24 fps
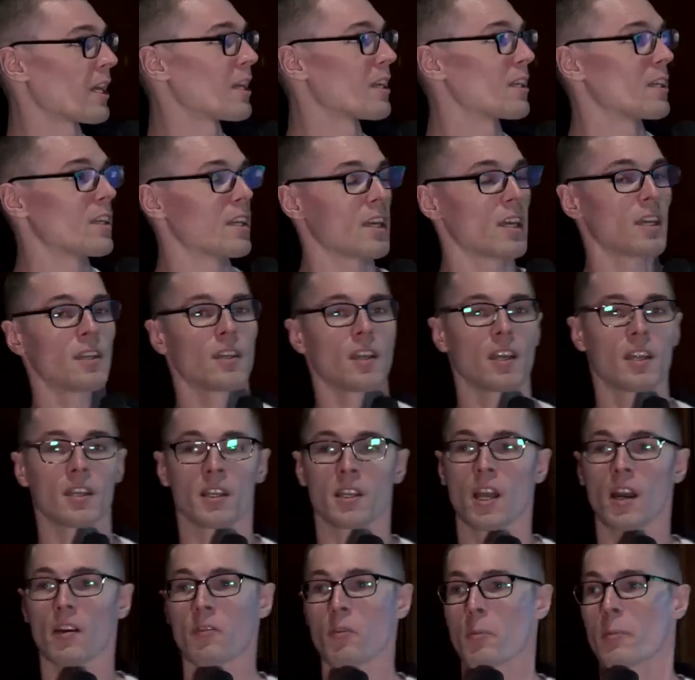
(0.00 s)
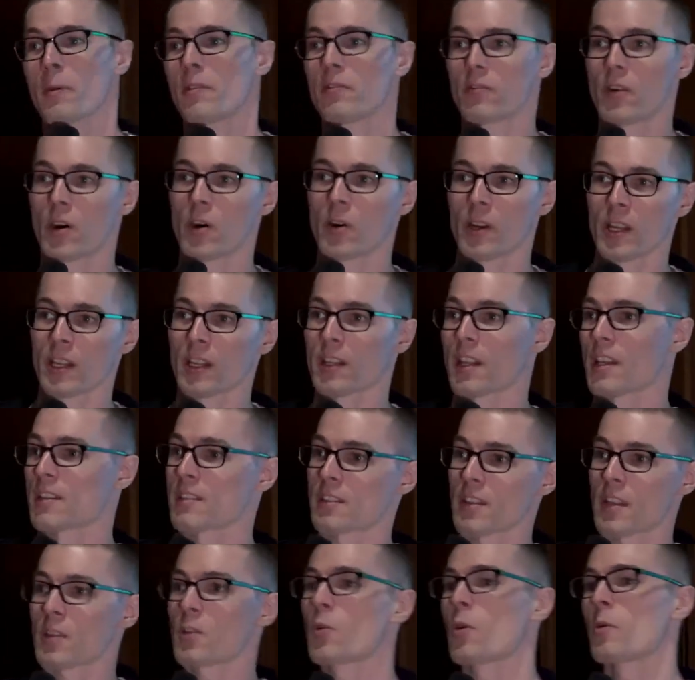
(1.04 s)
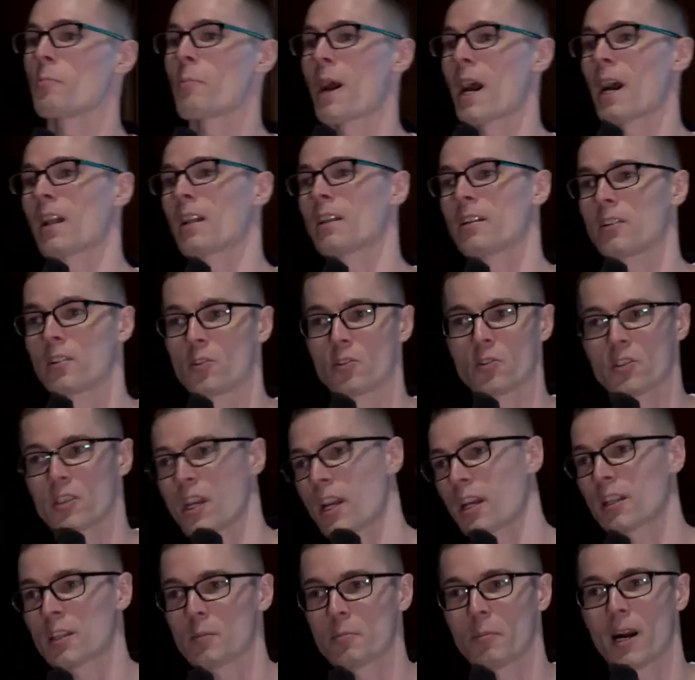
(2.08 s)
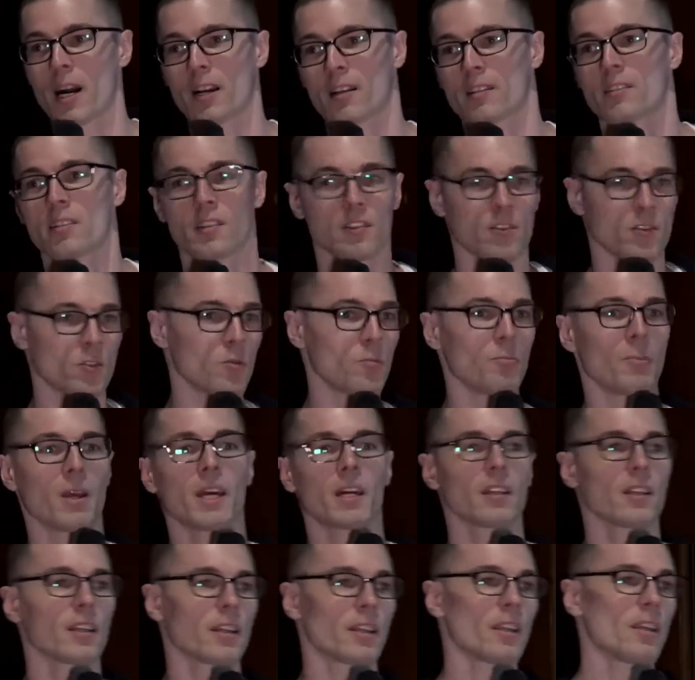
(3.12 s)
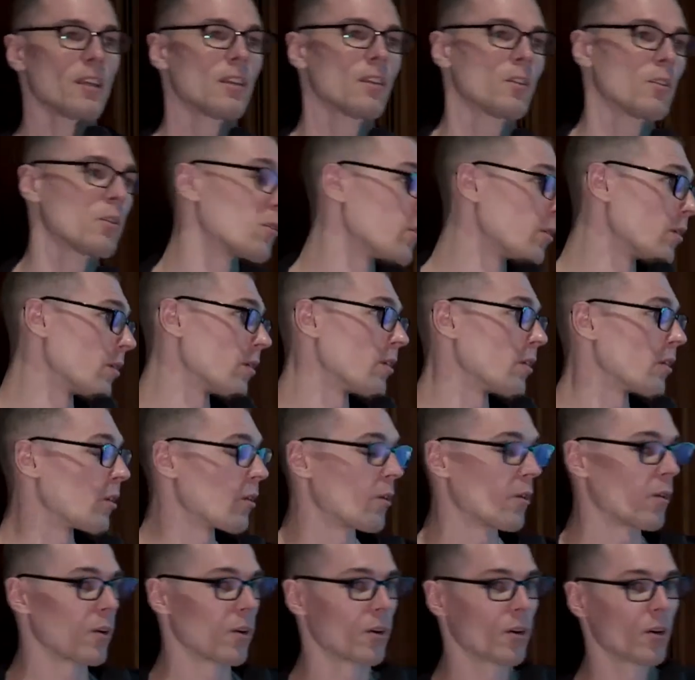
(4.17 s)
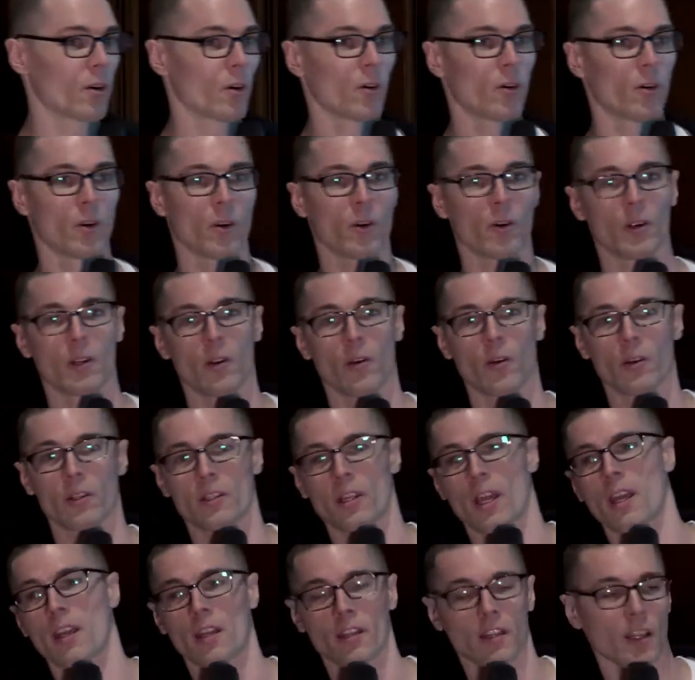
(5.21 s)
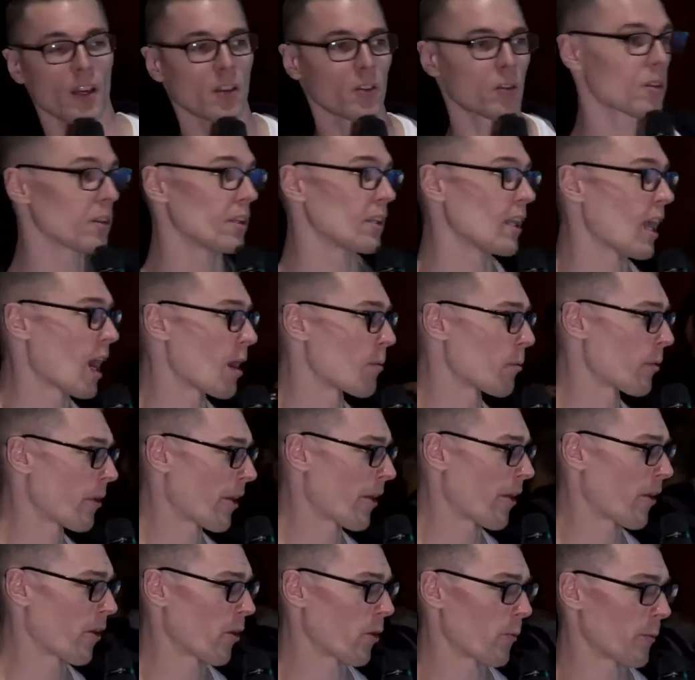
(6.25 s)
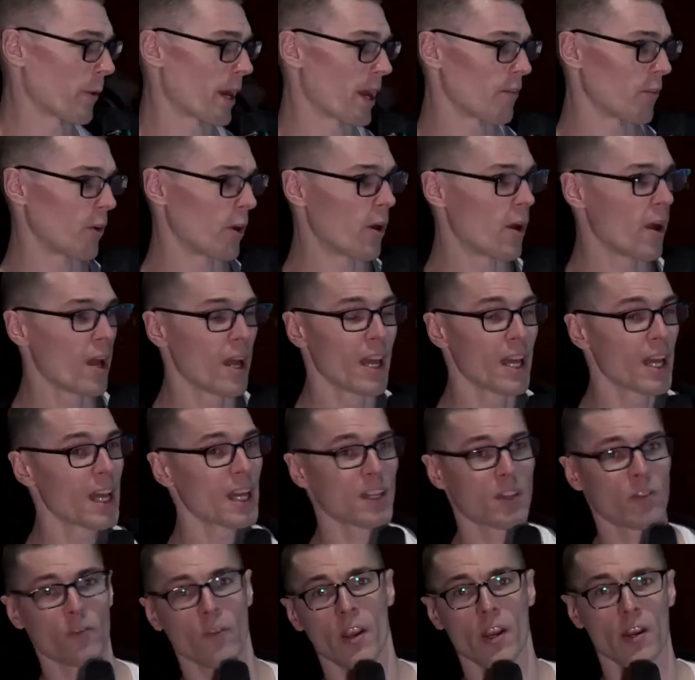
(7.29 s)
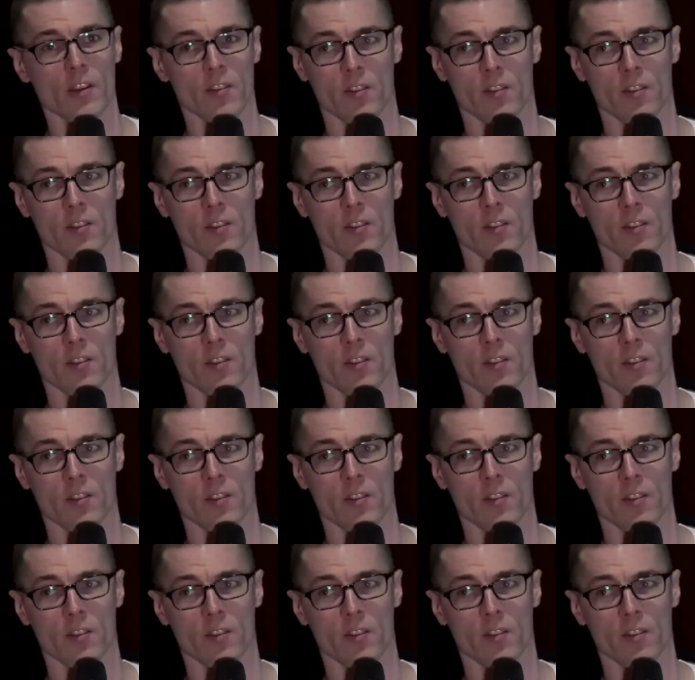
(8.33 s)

in government voting, they send you a ballot, you check the boxes, you mail it in, or take it down to the library or whatever. It's very